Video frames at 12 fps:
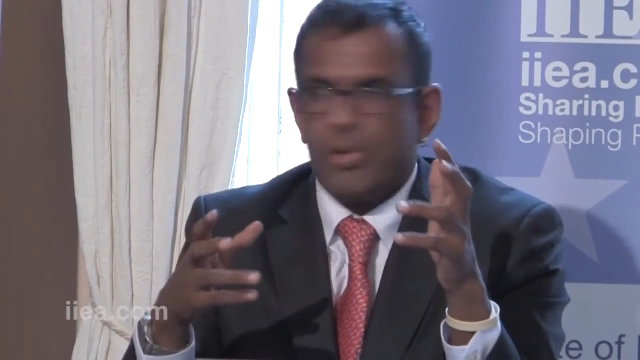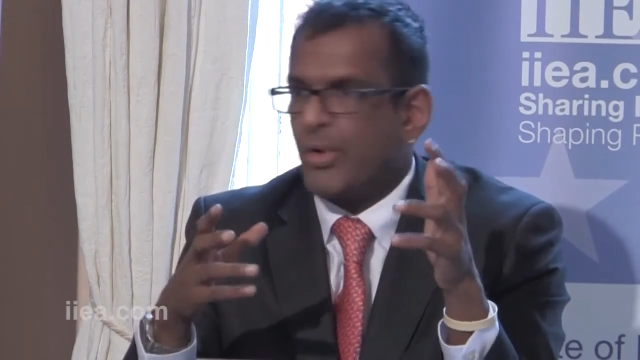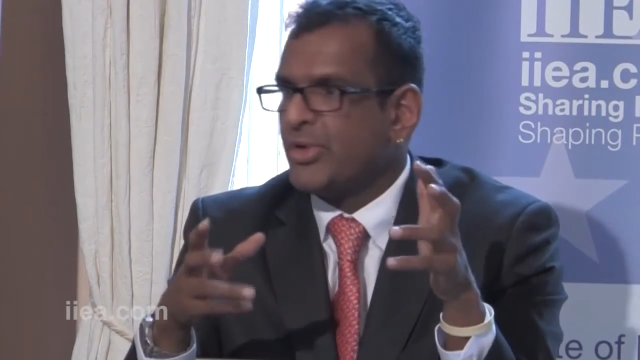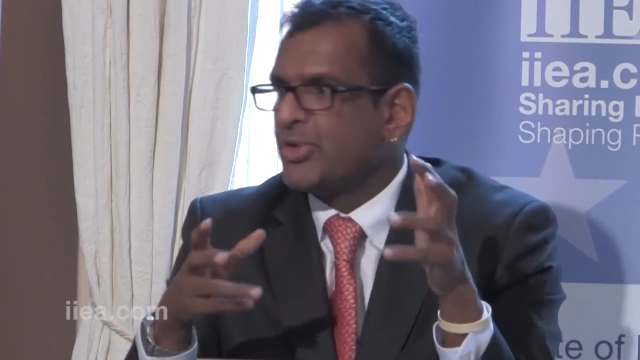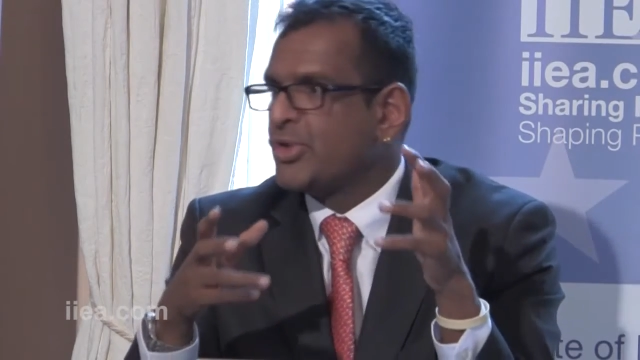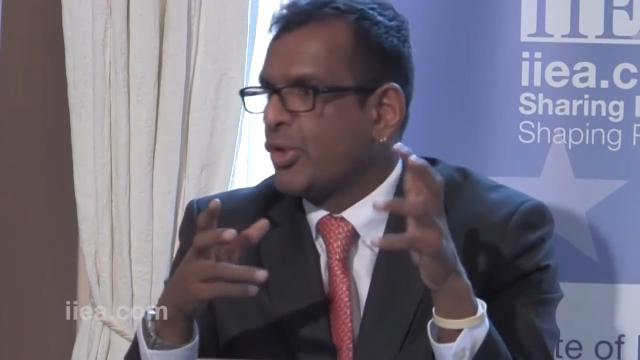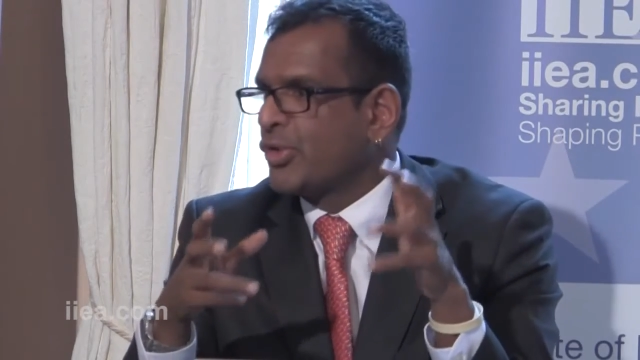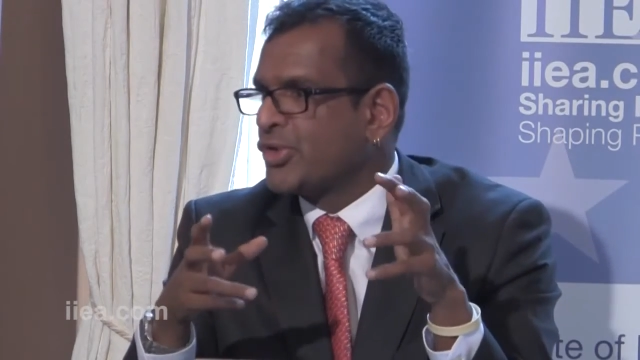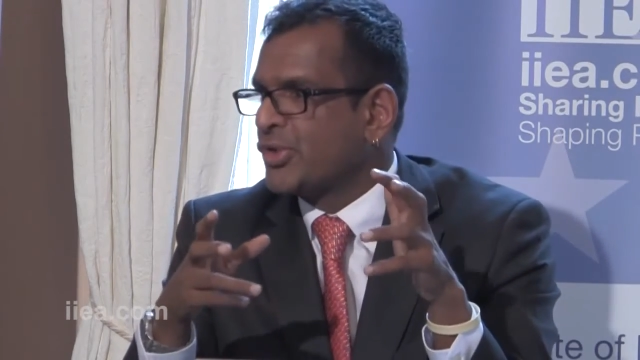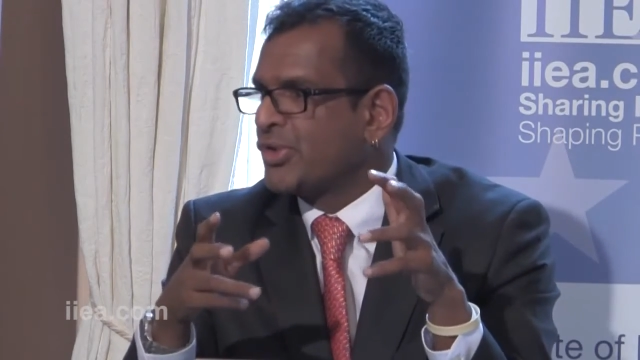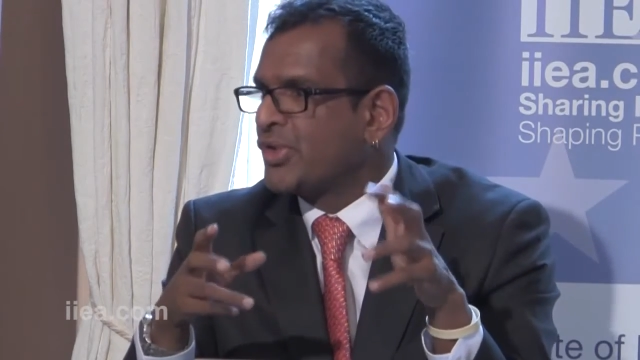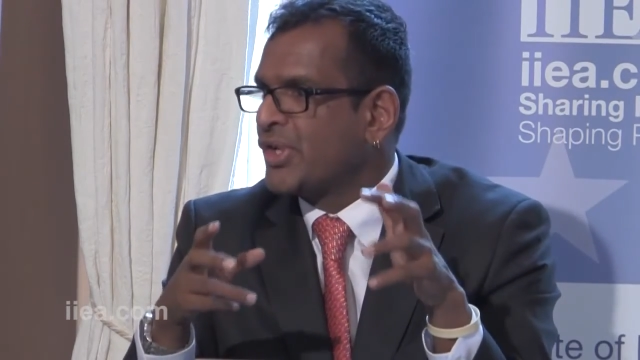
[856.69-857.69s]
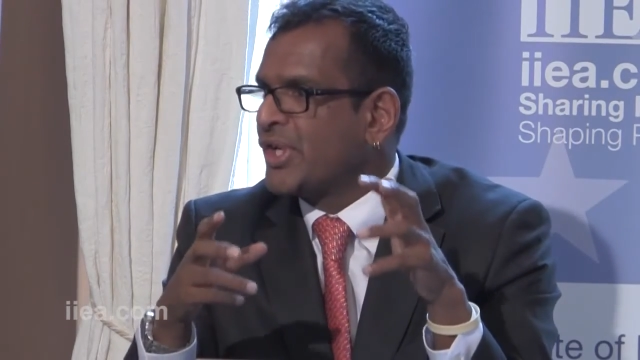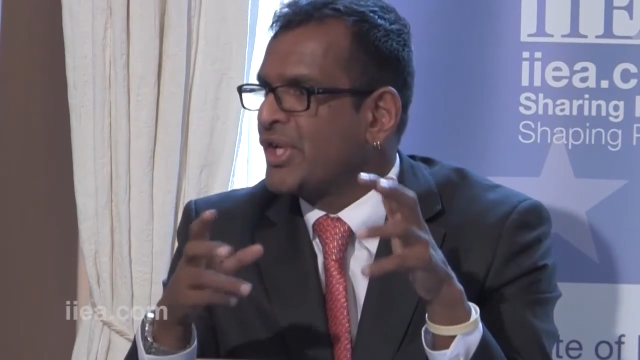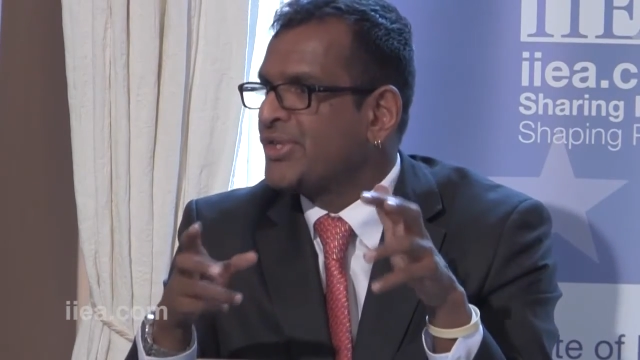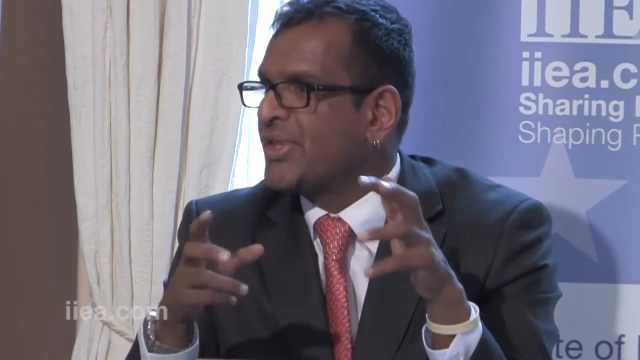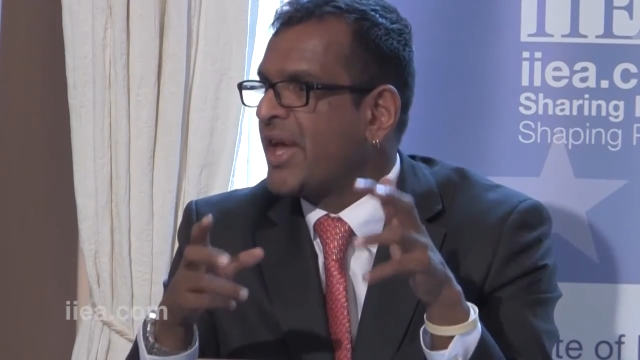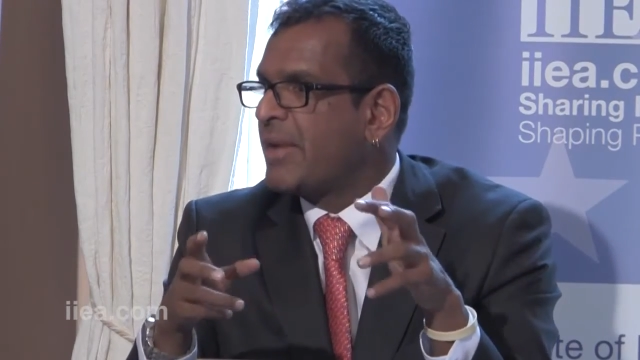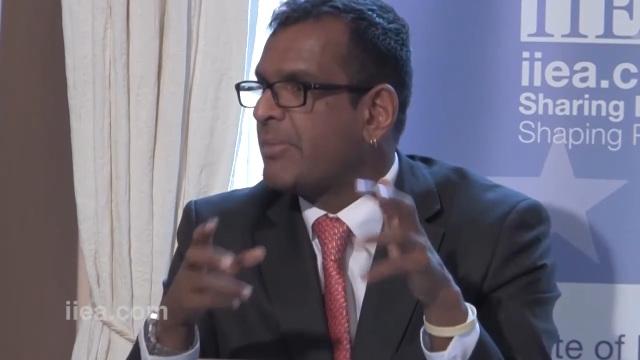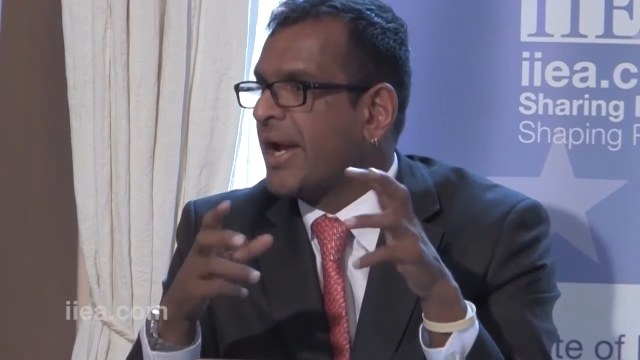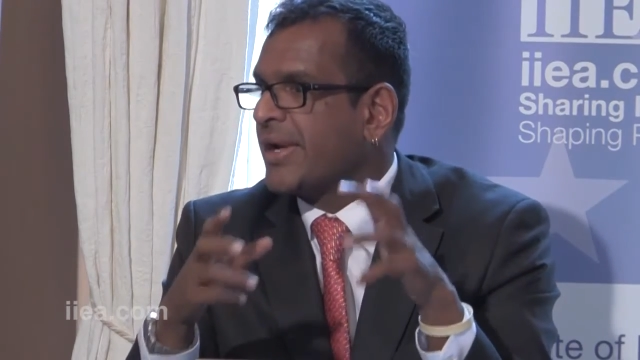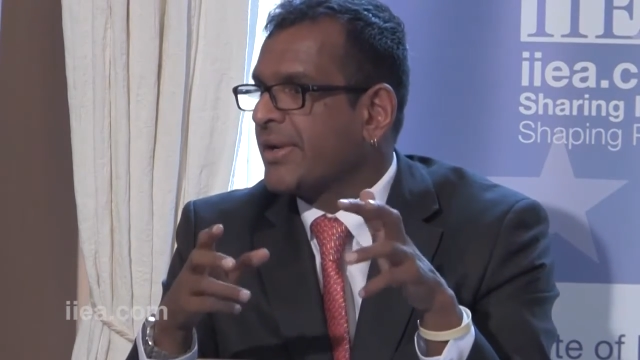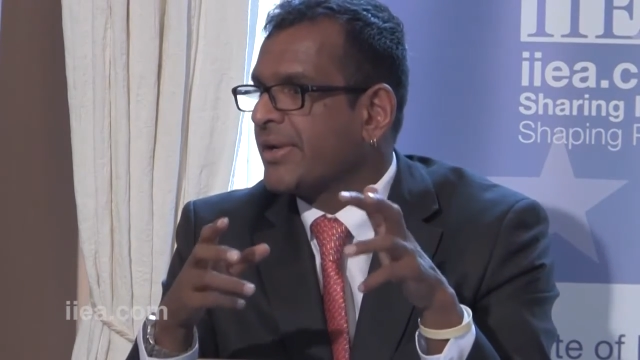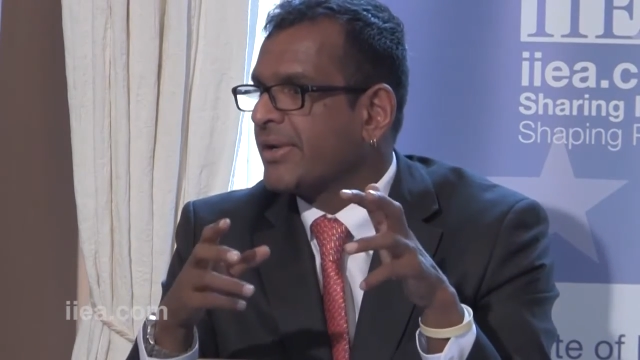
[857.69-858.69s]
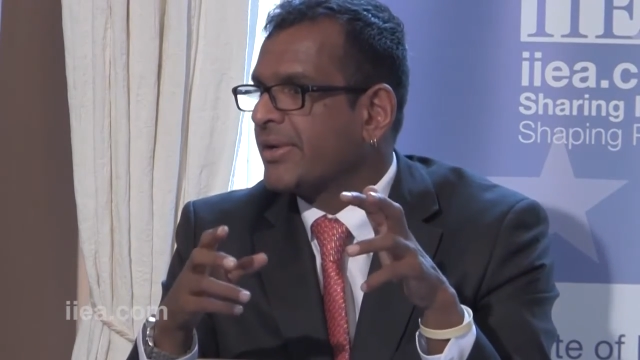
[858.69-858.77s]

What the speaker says: Boris Johnson that he's their man.